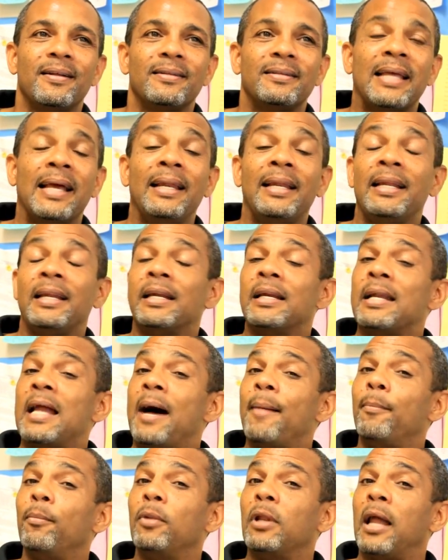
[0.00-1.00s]
They needed a
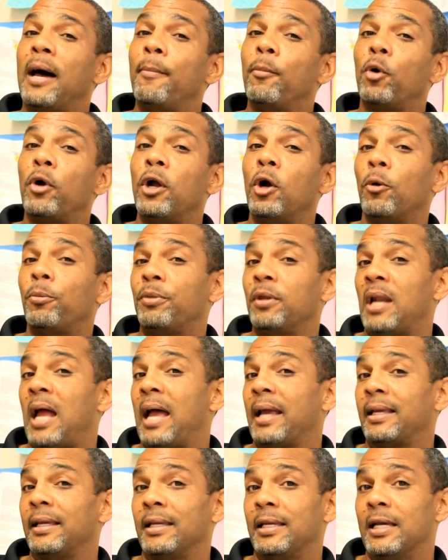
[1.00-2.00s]
lot more help than I can